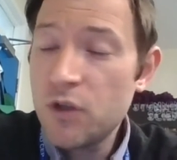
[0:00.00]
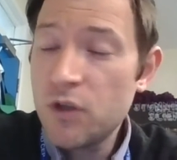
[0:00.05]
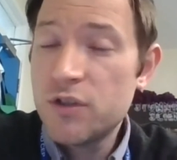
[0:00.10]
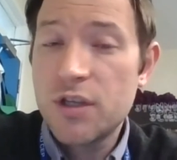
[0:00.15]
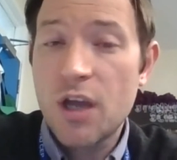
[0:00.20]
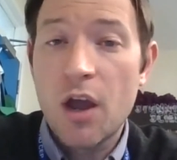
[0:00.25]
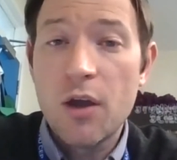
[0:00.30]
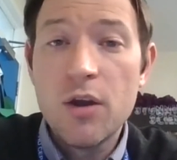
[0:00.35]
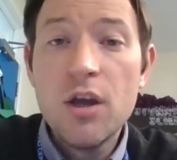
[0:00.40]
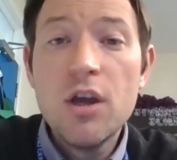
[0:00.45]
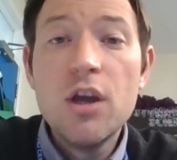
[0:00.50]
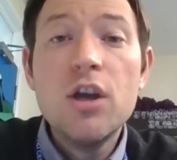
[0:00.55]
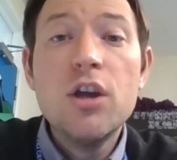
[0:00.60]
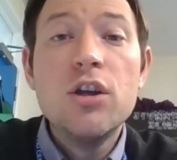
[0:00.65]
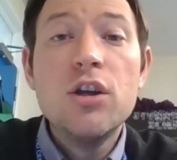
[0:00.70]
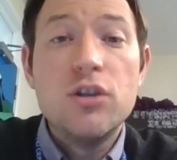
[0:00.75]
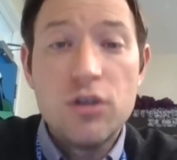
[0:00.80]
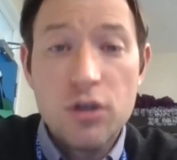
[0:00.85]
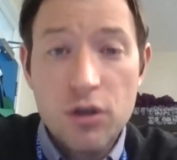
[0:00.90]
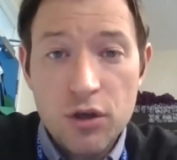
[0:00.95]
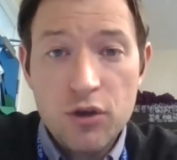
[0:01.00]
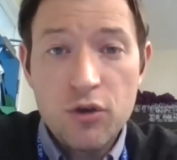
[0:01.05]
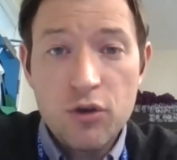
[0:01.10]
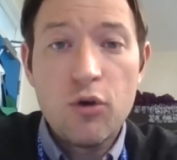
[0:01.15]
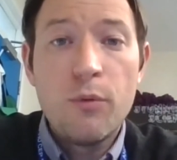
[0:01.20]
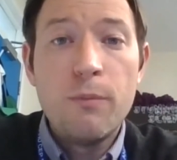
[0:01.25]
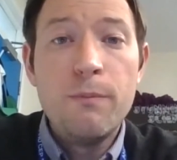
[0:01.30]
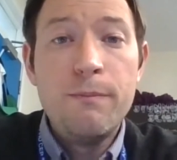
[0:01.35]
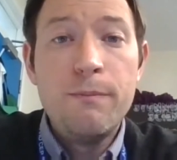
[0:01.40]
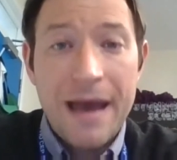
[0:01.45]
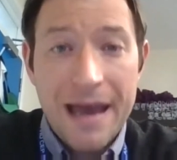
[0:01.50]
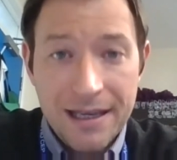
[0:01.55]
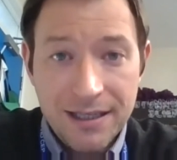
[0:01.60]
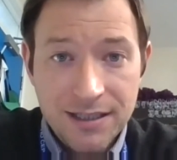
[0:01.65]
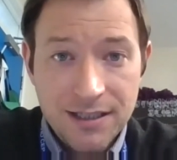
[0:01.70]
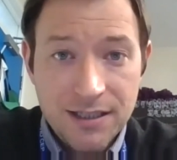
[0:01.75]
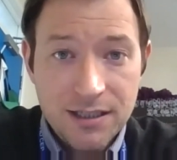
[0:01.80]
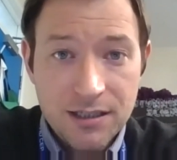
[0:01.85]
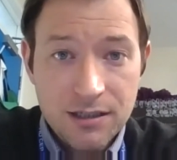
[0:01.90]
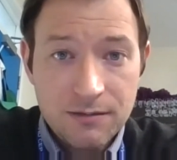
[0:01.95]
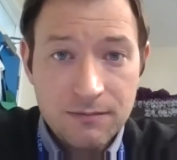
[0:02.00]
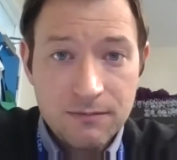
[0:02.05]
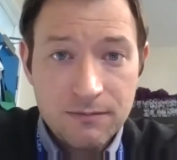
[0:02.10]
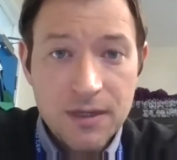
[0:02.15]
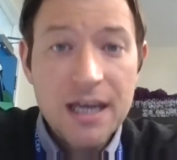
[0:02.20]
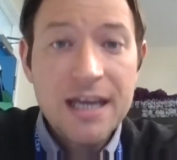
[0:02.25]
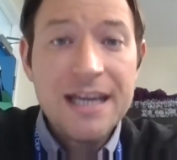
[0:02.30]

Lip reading: so do your best.